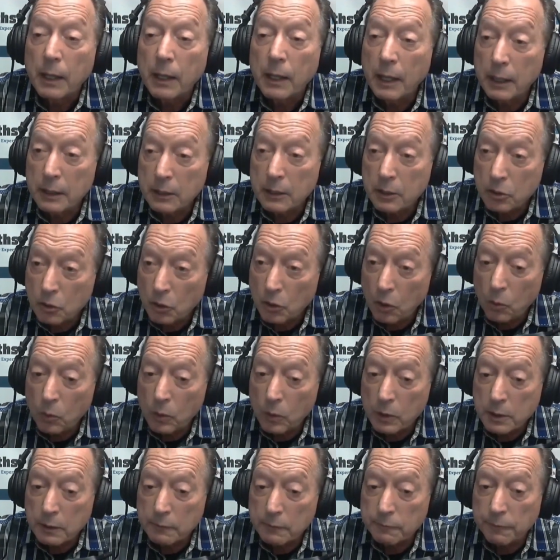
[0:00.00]
and so
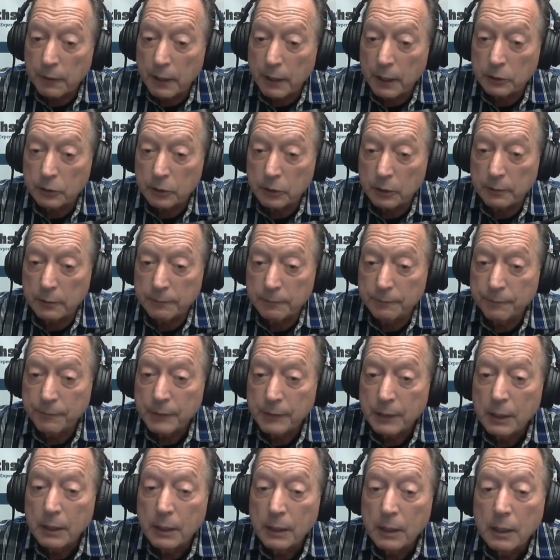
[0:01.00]
was inflation.
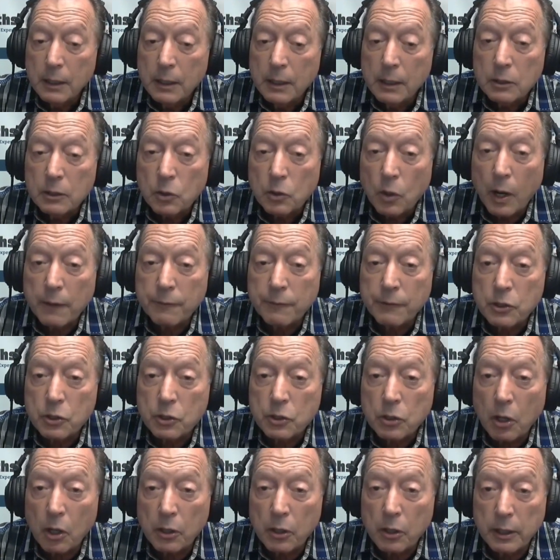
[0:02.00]
So I have a
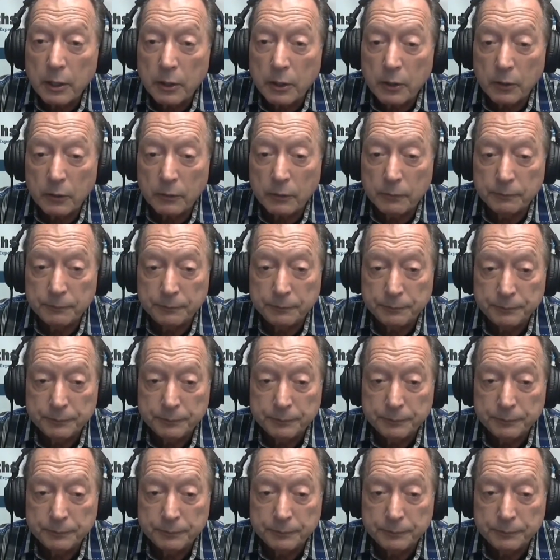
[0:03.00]
chart here